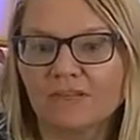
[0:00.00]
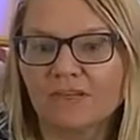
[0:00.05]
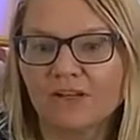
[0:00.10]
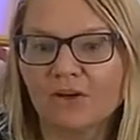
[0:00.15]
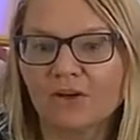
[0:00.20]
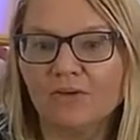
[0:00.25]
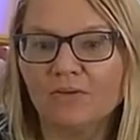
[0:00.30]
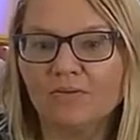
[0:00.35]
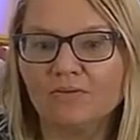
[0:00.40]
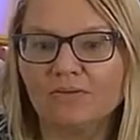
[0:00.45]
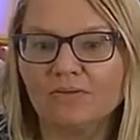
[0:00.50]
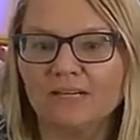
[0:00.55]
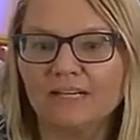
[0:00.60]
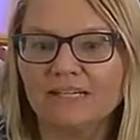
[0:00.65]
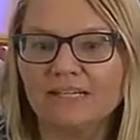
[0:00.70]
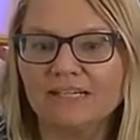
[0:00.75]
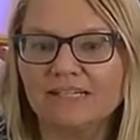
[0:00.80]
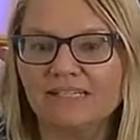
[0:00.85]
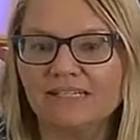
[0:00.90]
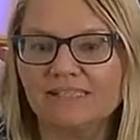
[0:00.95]
Oh,
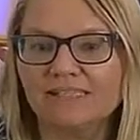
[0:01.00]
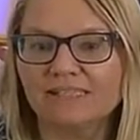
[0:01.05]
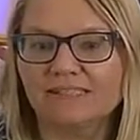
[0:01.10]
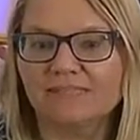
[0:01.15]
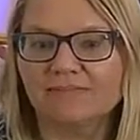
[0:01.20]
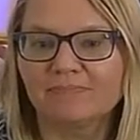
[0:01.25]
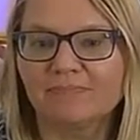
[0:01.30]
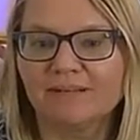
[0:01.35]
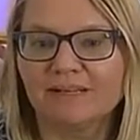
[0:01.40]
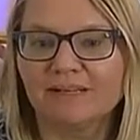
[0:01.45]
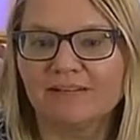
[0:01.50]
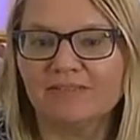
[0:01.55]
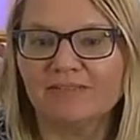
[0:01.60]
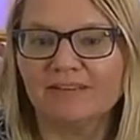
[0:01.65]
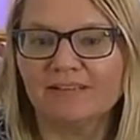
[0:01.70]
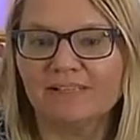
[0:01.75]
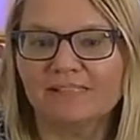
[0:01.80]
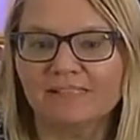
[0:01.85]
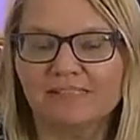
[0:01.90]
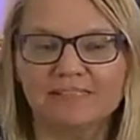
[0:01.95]
nice.
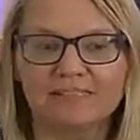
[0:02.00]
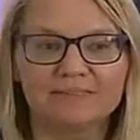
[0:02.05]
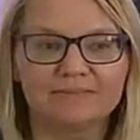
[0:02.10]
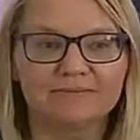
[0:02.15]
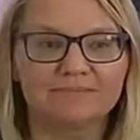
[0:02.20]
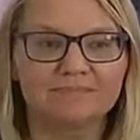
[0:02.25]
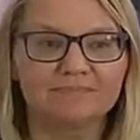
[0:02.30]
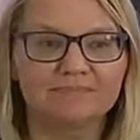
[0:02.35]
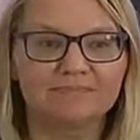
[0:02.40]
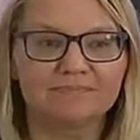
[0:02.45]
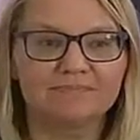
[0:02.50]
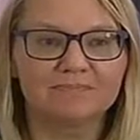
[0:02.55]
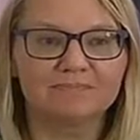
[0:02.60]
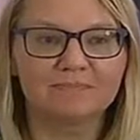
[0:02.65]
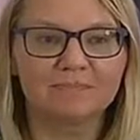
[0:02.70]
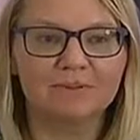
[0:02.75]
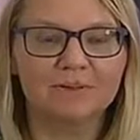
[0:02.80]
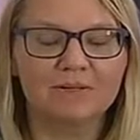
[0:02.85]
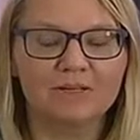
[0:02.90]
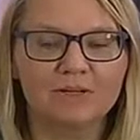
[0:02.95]
Manifesting.
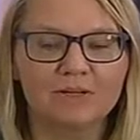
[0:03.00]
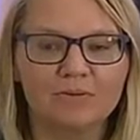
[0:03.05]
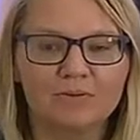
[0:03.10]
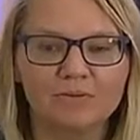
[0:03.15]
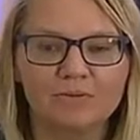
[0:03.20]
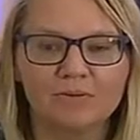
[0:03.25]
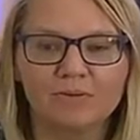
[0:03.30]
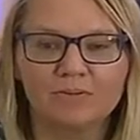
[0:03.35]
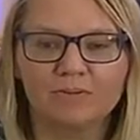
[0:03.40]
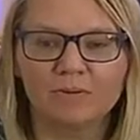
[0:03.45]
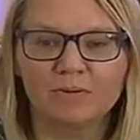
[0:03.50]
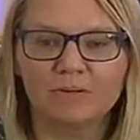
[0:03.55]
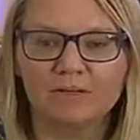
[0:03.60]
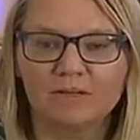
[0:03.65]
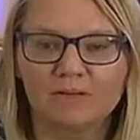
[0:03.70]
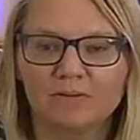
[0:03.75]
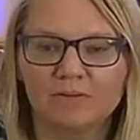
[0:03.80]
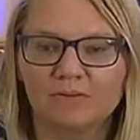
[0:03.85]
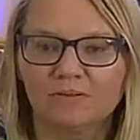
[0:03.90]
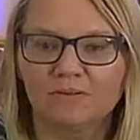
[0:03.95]
Pretty cool, pretty
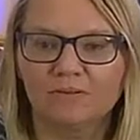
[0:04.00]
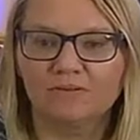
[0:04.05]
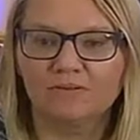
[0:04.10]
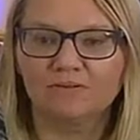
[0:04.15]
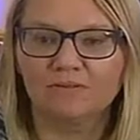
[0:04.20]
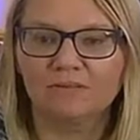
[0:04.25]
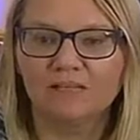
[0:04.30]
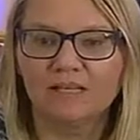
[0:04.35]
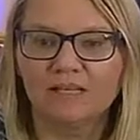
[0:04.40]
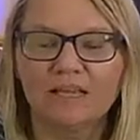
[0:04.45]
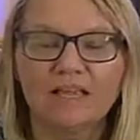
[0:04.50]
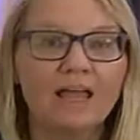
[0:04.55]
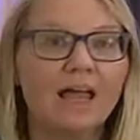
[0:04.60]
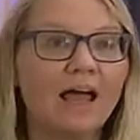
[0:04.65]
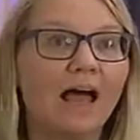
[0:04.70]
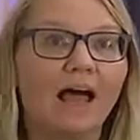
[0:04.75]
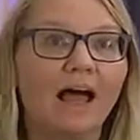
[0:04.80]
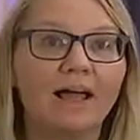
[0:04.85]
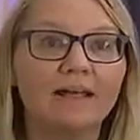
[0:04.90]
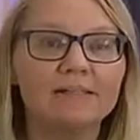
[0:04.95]
cool.
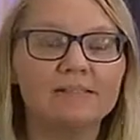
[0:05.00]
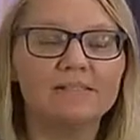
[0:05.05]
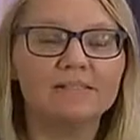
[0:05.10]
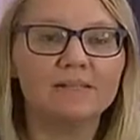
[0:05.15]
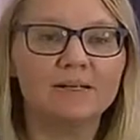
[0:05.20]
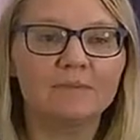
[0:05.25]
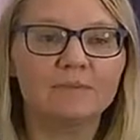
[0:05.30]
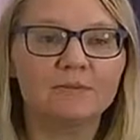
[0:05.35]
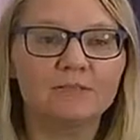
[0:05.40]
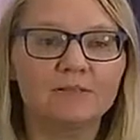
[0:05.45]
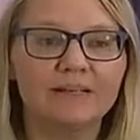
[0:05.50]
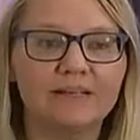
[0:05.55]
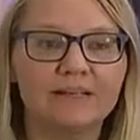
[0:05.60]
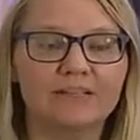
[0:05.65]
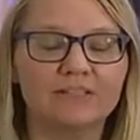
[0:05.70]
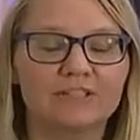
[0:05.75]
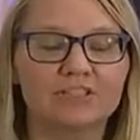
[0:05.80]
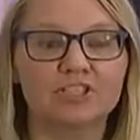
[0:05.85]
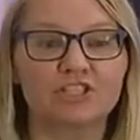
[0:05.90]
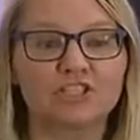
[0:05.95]
I slept
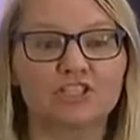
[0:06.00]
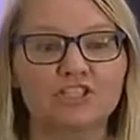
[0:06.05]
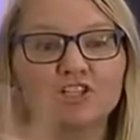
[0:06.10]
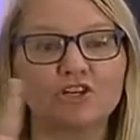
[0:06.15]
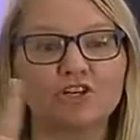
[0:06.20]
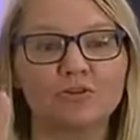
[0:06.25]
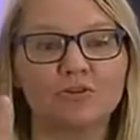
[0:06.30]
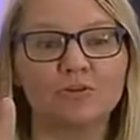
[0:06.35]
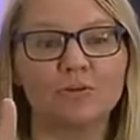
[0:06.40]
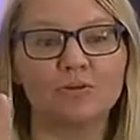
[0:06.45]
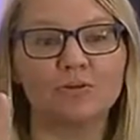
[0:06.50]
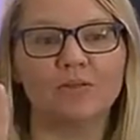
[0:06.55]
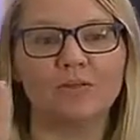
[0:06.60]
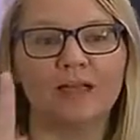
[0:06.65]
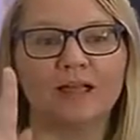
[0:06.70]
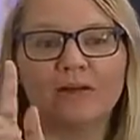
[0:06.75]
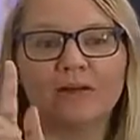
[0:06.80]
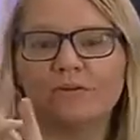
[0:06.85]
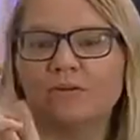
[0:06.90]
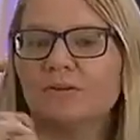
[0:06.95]
like 2 whole
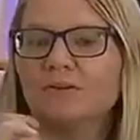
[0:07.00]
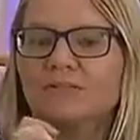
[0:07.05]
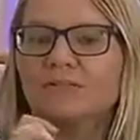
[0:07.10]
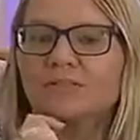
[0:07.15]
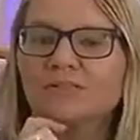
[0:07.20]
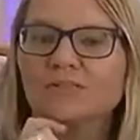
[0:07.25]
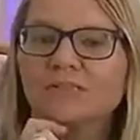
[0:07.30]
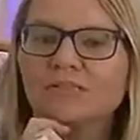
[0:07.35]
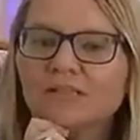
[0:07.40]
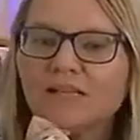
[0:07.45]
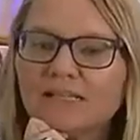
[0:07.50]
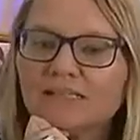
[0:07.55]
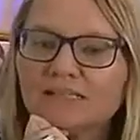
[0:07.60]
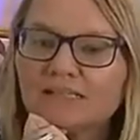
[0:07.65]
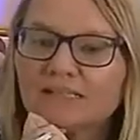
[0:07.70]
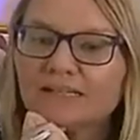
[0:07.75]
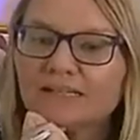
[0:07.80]
hours last